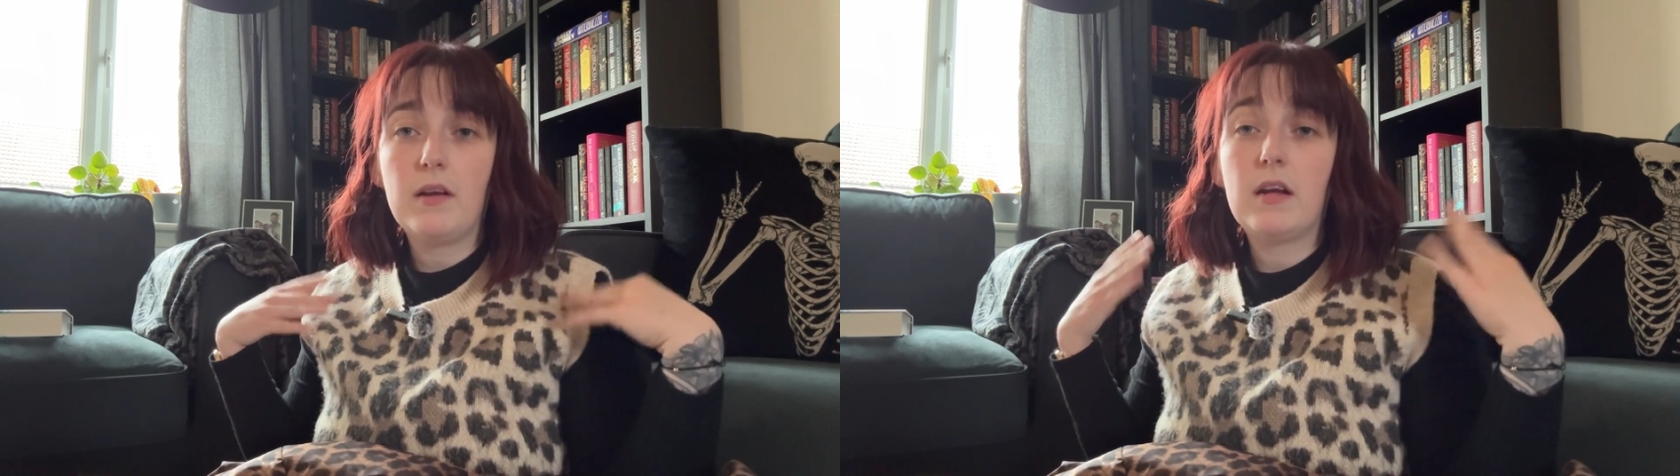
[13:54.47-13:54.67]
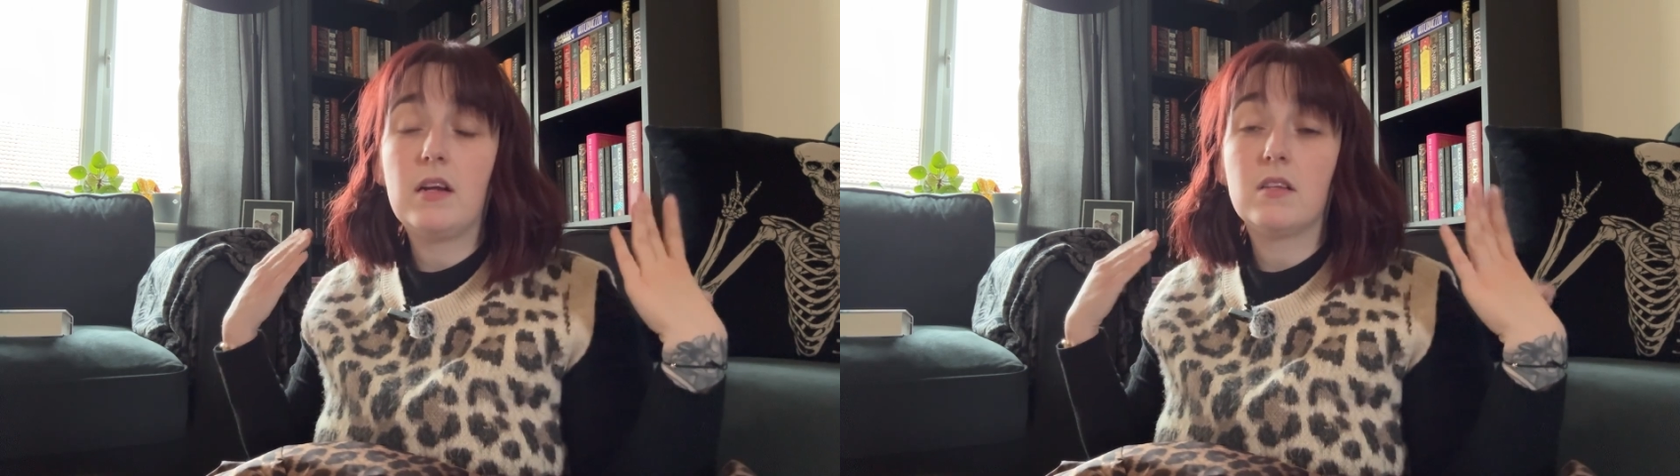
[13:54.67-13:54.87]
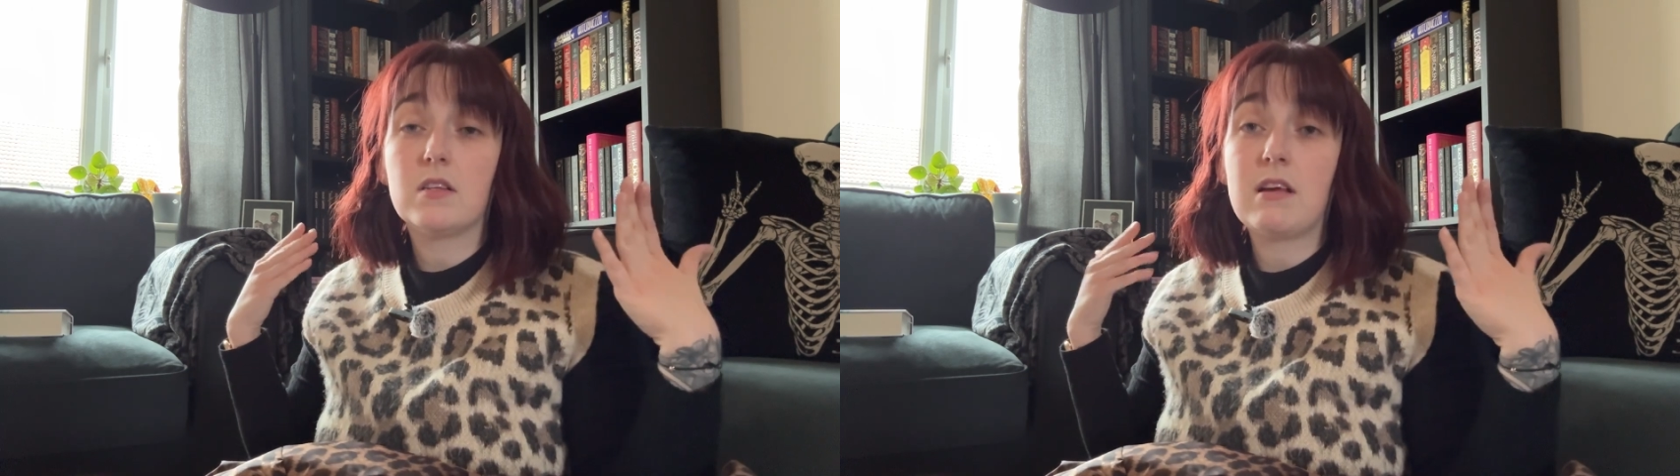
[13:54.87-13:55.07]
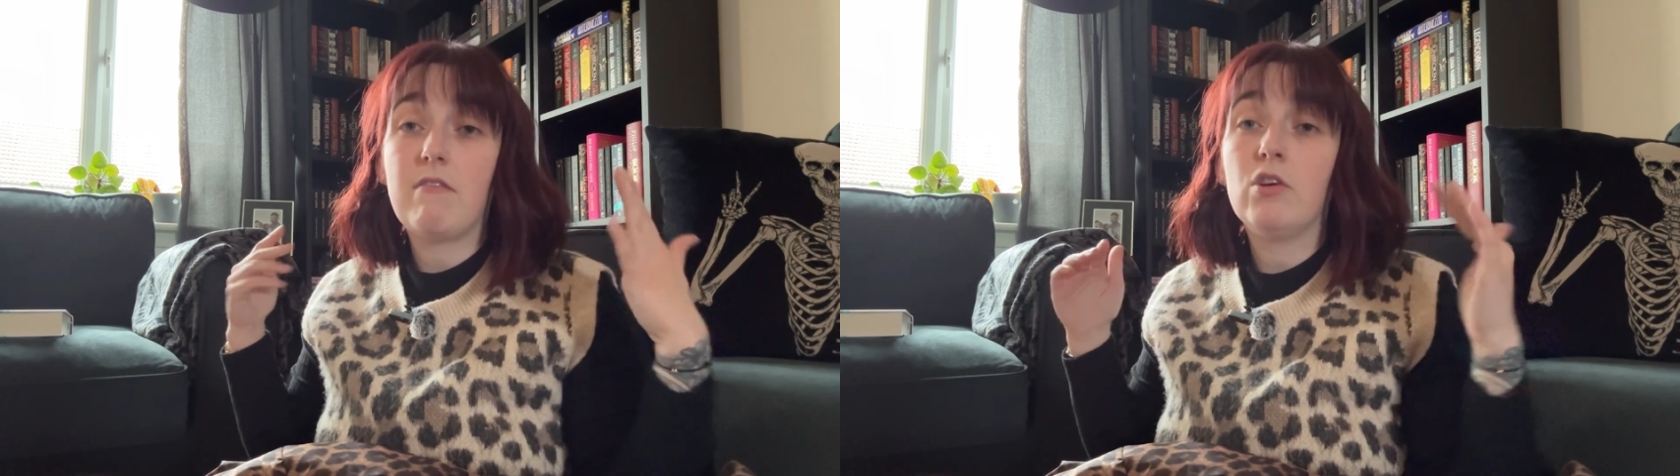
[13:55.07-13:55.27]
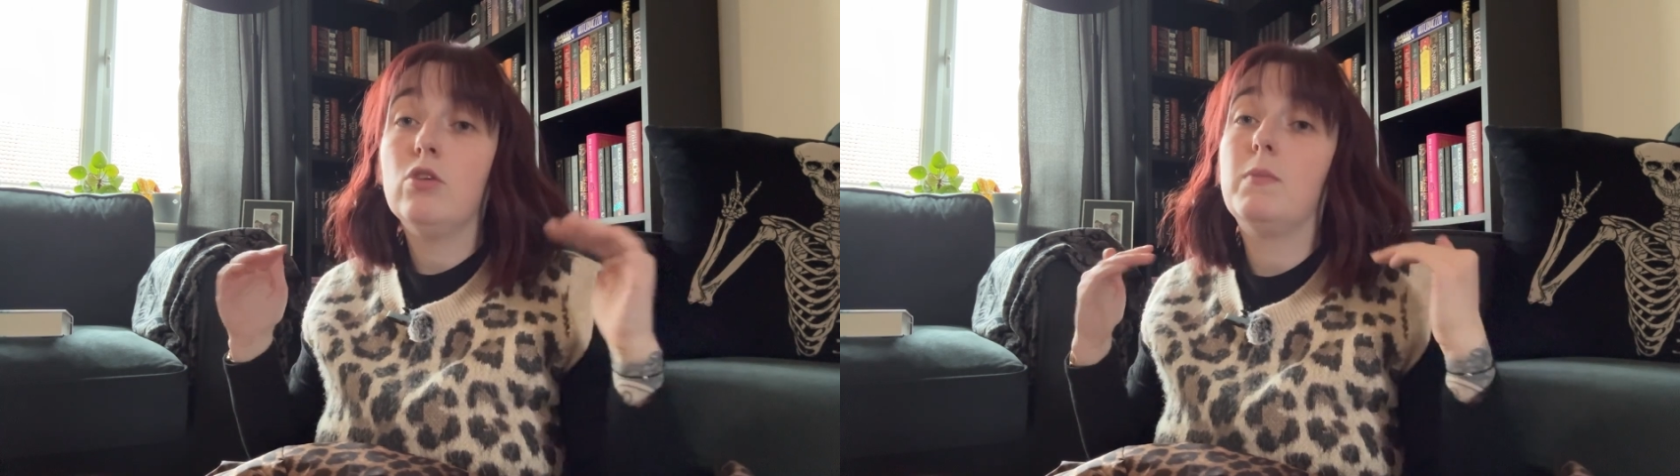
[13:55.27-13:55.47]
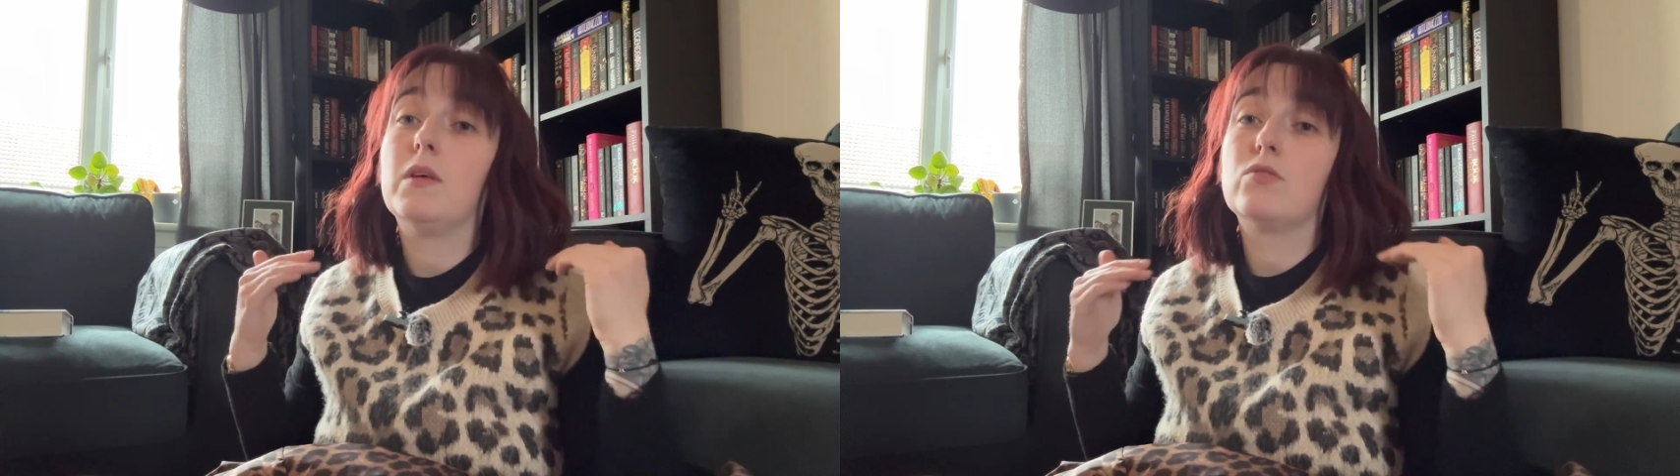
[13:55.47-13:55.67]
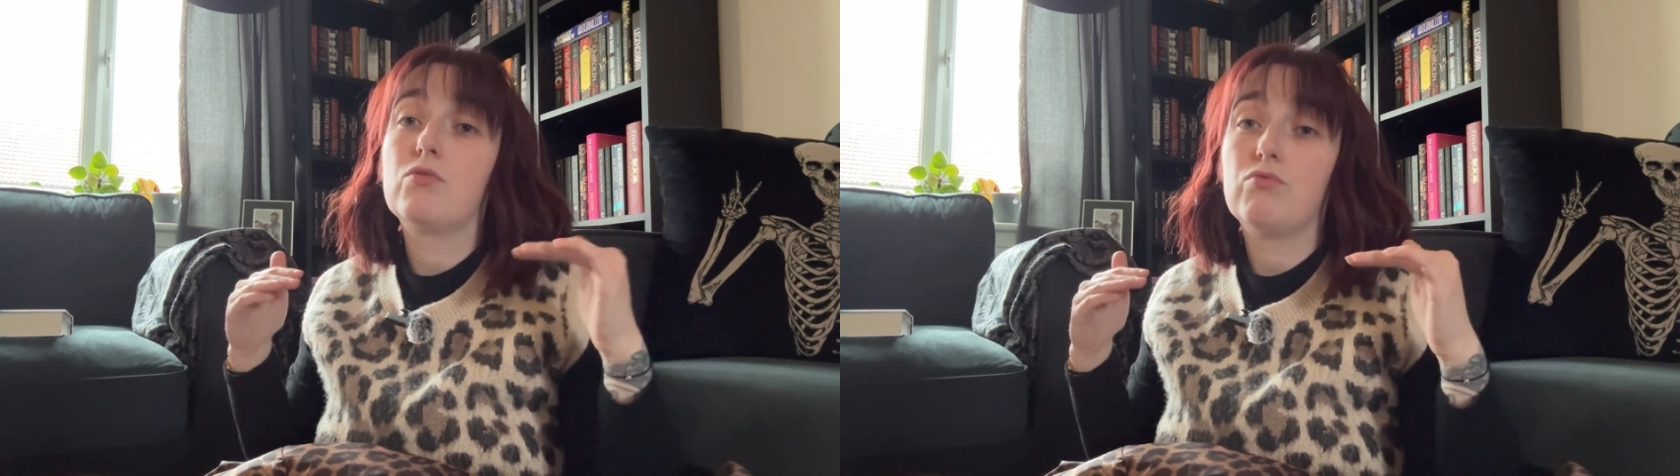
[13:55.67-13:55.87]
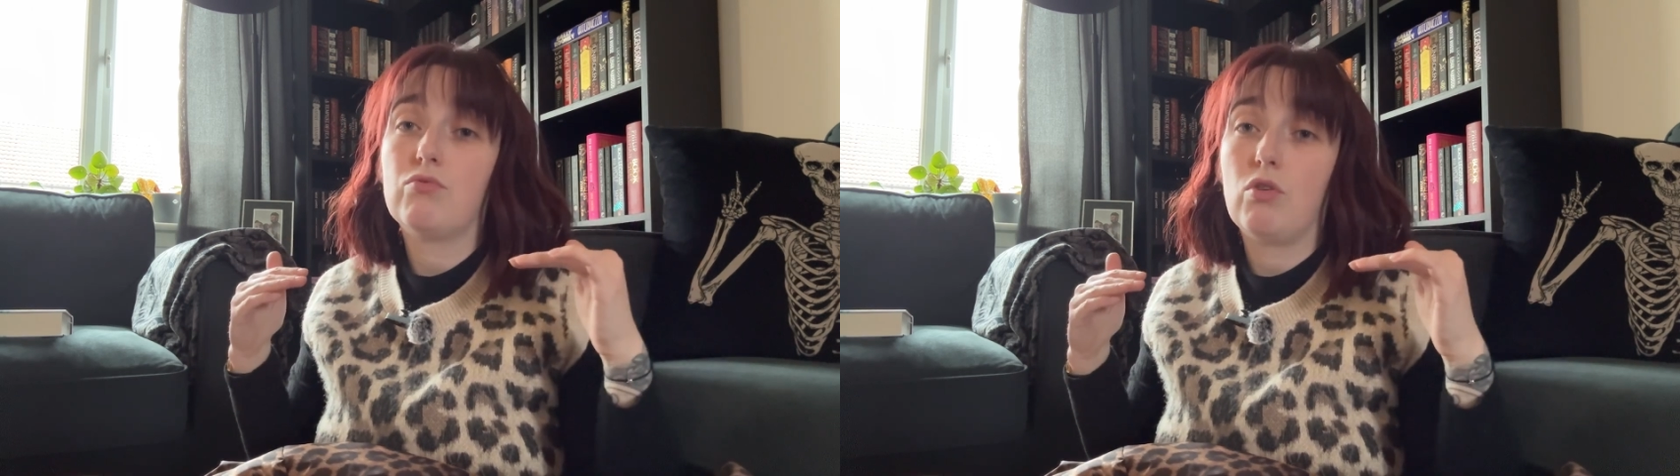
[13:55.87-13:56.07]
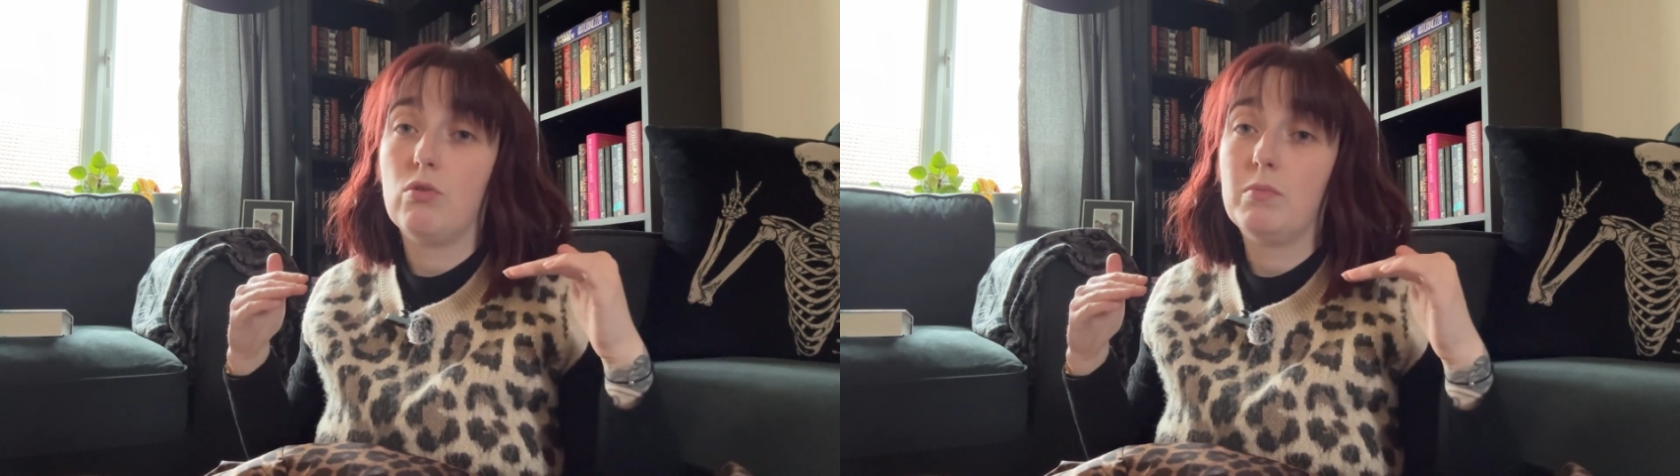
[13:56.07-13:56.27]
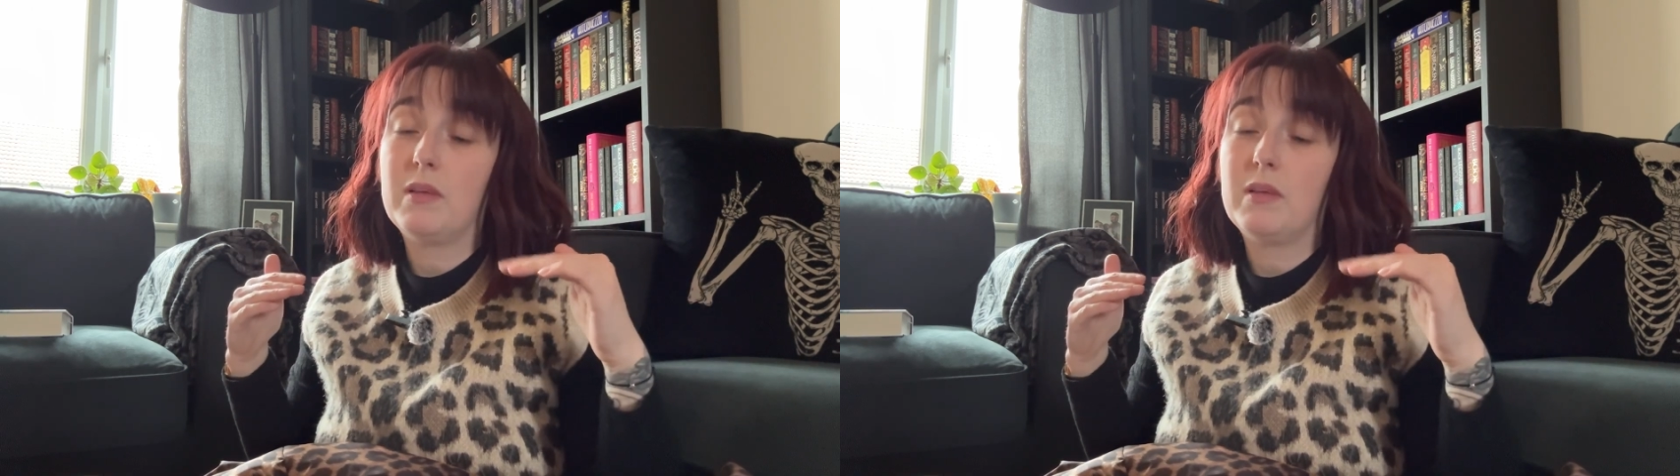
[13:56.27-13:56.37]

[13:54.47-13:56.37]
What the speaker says: and it does have a hood, but it's cropped,